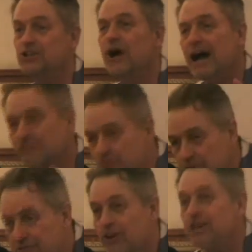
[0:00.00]
you have to be
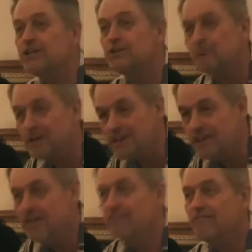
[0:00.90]
very intimate,
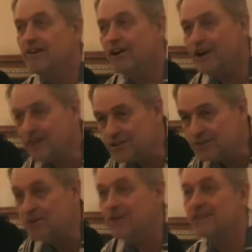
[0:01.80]
very
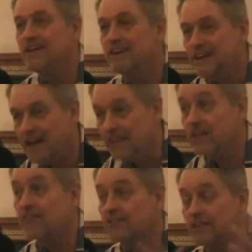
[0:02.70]
intimate, and
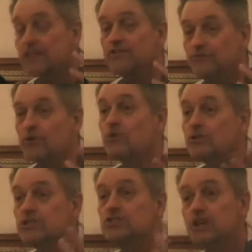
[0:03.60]
let the viewer
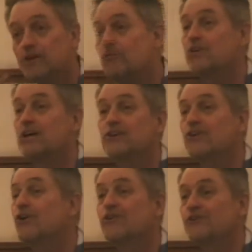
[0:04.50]
discover it on
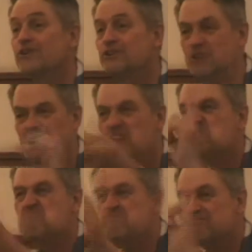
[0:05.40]
their own. You
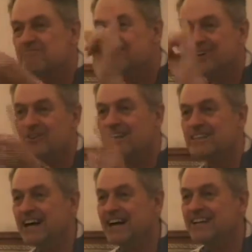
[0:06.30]
can't go like
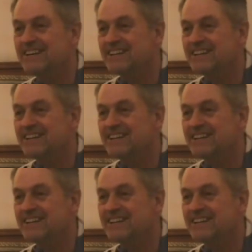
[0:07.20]
that.